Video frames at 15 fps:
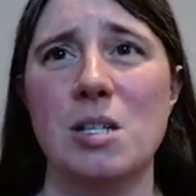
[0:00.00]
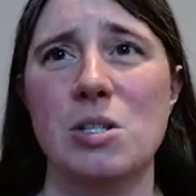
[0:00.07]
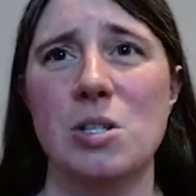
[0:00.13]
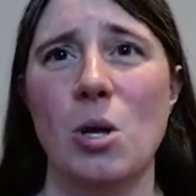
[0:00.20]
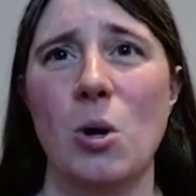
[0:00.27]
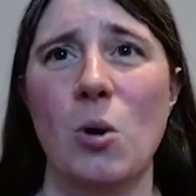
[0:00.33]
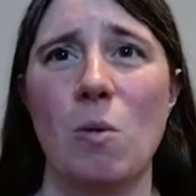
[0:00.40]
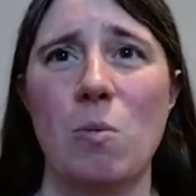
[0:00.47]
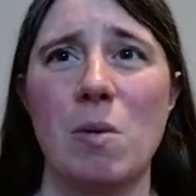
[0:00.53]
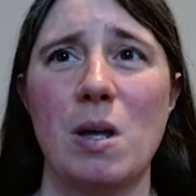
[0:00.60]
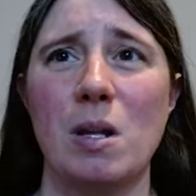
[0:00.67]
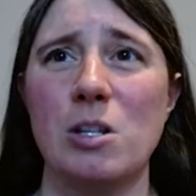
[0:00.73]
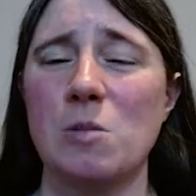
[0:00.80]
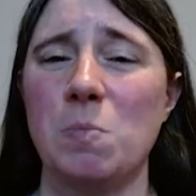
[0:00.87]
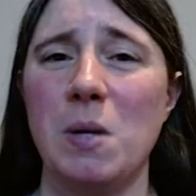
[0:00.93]
So I'm
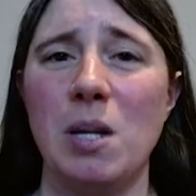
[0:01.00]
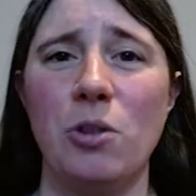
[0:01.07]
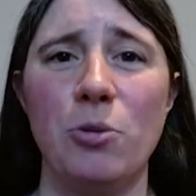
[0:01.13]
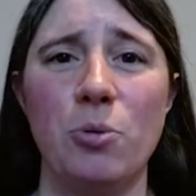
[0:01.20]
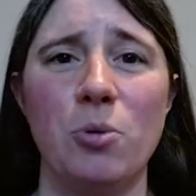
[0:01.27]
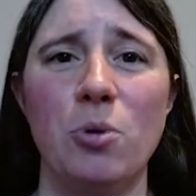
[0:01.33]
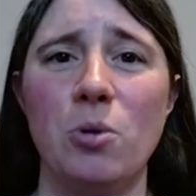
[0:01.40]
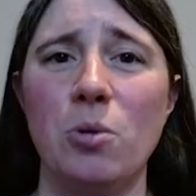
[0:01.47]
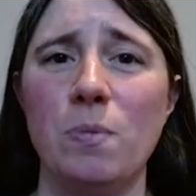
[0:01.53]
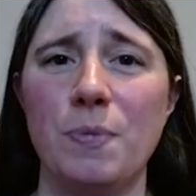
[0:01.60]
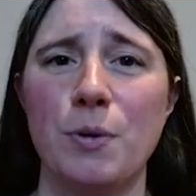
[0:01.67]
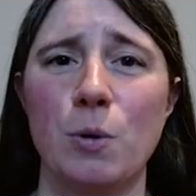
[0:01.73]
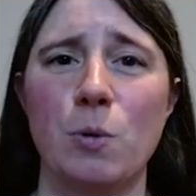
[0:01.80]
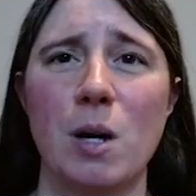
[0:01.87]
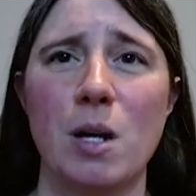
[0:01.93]
gonna speed through
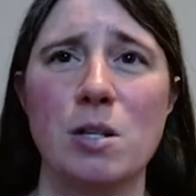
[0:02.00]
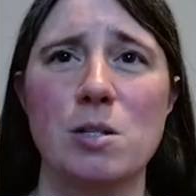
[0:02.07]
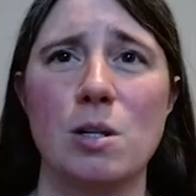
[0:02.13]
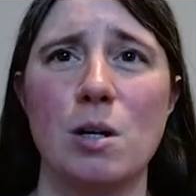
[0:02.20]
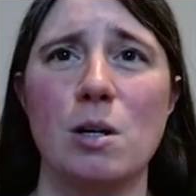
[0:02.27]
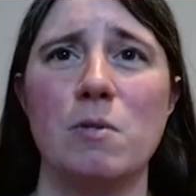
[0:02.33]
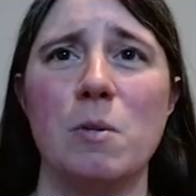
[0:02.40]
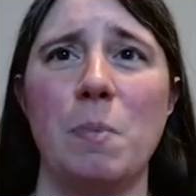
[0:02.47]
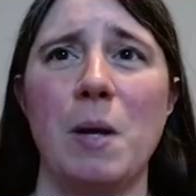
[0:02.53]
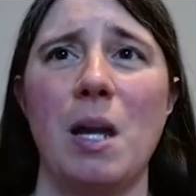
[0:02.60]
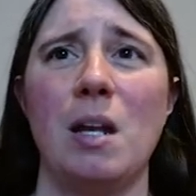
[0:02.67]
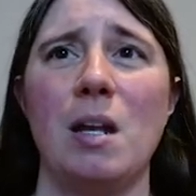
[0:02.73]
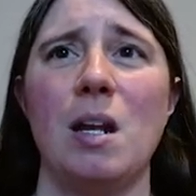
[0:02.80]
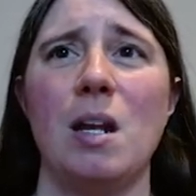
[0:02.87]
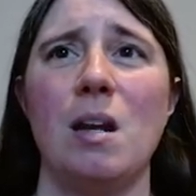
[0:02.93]
the rest of the
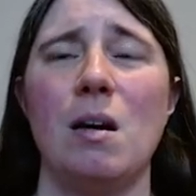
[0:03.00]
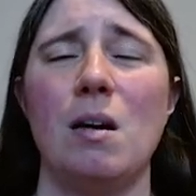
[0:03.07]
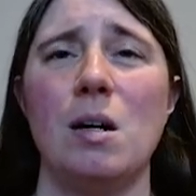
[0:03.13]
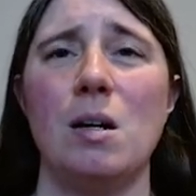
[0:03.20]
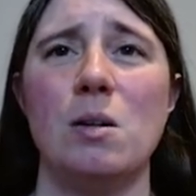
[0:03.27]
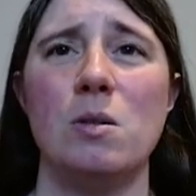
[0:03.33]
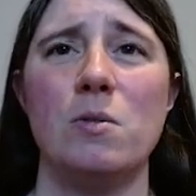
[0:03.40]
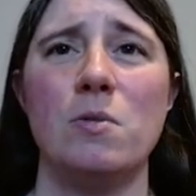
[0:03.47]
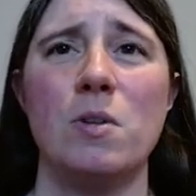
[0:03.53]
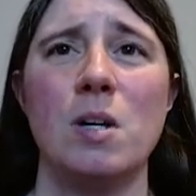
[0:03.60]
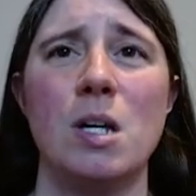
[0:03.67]
painting of